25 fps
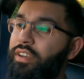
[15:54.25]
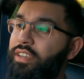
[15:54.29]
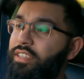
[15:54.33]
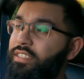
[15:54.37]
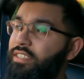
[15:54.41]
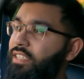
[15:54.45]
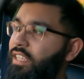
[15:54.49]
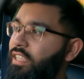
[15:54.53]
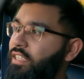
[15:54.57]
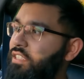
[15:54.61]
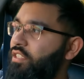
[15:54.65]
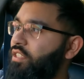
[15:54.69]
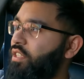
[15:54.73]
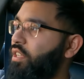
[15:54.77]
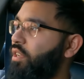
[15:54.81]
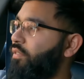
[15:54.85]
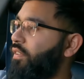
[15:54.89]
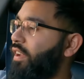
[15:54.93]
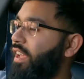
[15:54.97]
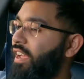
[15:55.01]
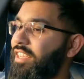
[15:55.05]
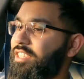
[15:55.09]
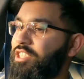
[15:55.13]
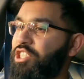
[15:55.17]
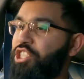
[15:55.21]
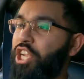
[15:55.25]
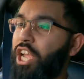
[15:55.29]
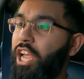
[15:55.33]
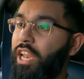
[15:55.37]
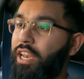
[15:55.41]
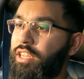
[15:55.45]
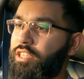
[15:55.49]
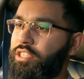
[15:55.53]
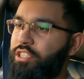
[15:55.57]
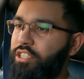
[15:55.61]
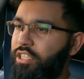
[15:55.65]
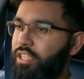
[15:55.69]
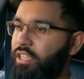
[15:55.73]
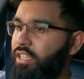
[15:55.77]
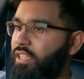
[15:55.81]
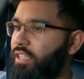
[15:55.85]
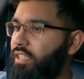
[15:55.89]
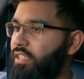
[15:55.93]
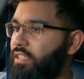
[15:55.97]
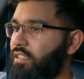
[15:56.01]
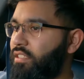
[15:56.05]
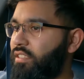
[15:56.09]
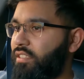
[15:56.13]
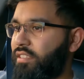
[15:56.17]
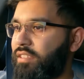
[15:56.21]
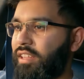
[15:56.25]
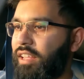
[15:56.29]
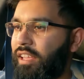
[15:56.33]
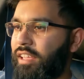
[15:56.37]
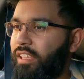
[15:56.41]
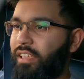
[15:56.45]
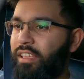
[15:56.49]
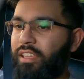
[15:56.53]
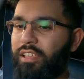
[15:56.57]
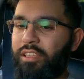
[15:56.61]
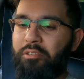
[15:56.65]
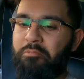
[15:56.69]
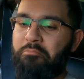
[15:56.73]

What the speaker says: in the sense of like challenges, like